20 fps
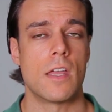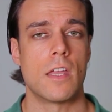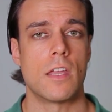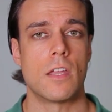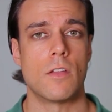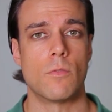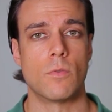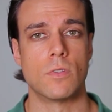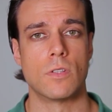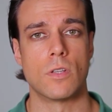
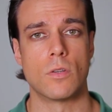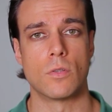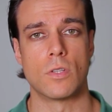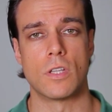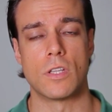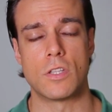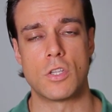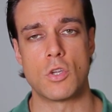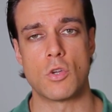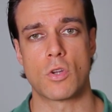Even though
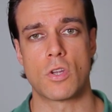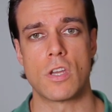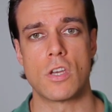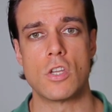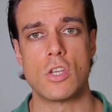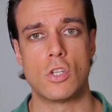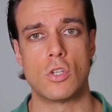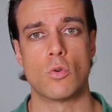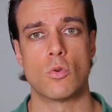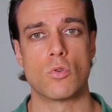that you can
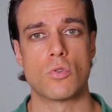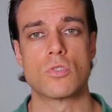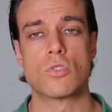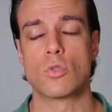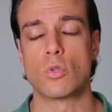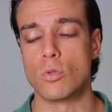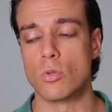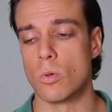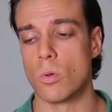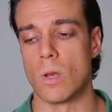use
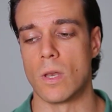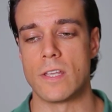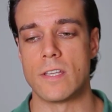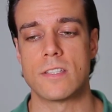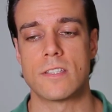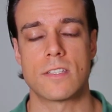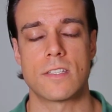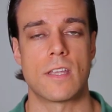to-do lists